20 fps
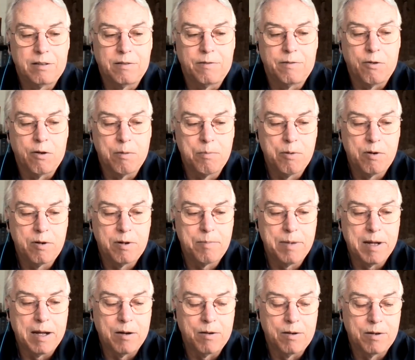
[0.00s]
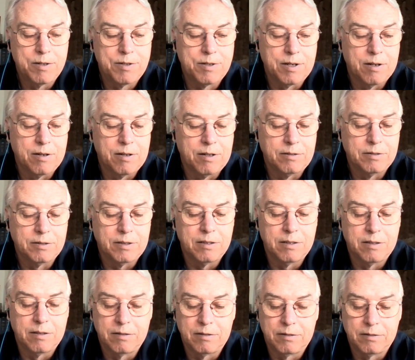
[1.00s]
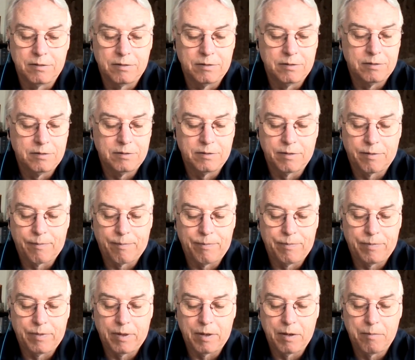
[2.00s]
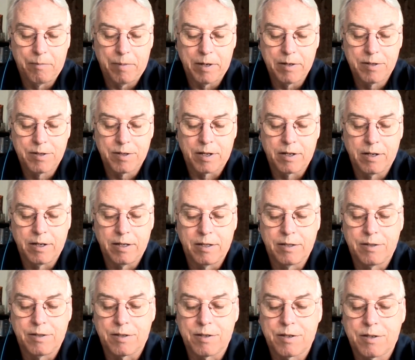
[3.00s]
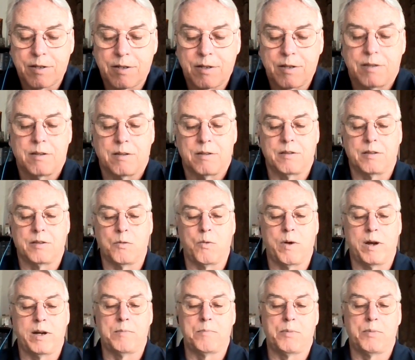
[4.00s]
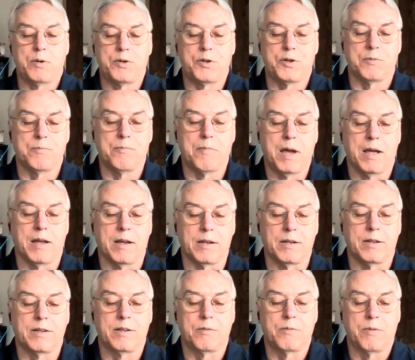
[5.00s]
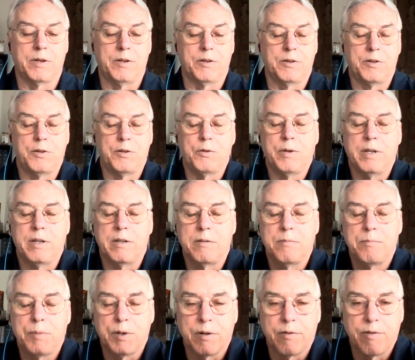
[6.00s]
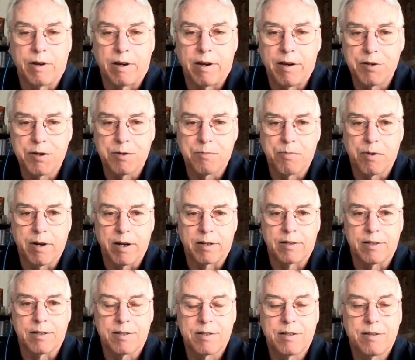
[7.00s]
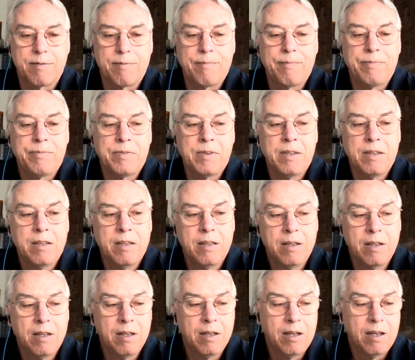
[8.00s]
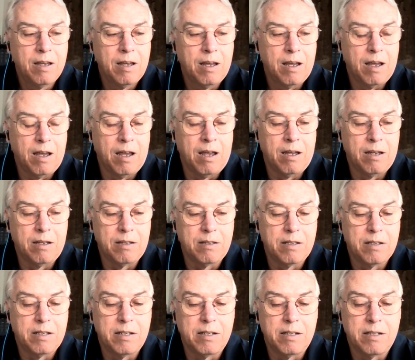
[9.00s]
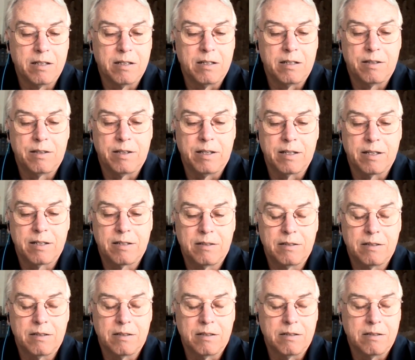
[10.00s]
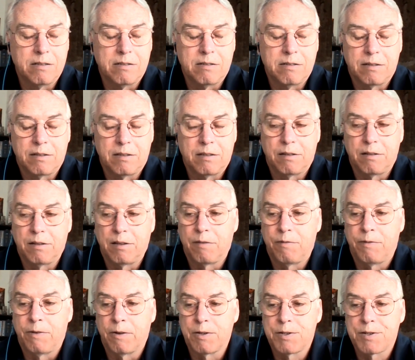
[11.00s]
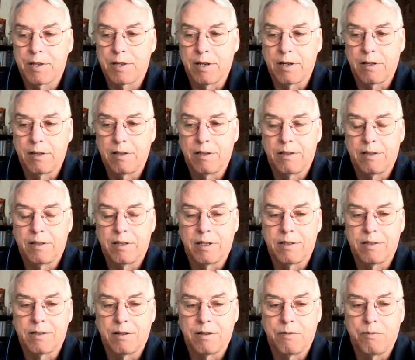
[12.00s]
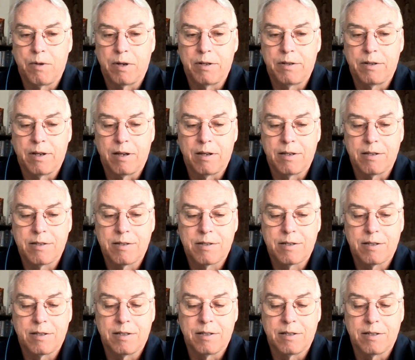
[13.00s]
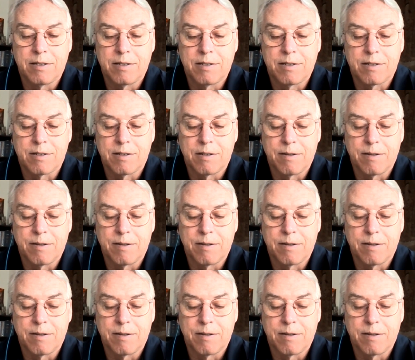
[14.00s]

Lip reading: 4 opponent powers are basically just the way to put your mind when you're doing purification practice. And the first thing that one does is